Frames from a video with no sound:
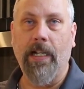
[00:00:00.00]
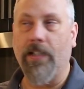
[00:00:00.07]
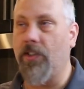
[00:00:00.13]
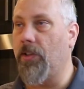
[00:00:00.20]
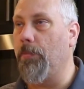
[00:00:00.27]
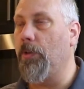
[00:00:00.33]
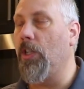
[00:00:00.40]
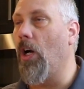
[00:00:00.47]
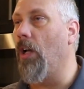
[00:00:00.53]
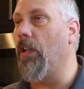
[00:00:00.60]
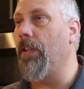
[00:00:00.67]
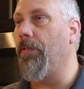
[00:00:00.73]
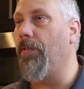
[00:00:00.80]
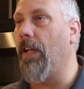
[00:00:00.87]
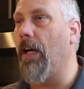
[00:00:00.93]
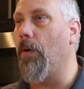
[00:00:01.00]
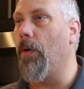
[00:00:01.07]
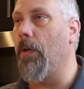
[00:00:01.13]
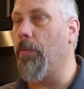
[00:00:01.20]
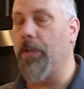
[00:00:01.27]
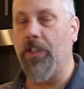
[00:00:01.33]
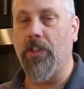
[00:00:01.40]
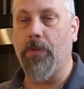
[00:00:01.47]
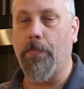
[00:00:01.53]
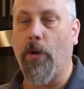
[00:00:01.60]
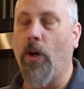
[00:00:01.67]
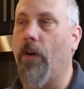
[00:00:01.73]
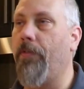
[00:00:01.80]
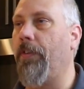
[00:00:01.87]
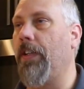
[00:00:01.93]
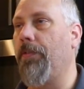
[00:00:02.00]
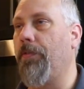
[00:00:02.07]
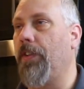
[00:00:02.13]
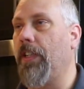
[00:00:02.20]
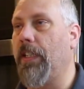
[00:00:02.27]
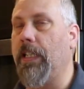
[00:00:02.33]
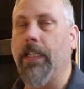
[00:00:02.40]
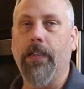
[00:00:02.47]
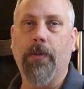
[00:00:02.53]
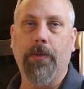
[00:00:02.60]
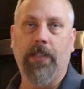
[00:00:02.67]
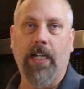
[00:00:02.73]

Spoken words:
and some cauliflower, which is perfect for the keto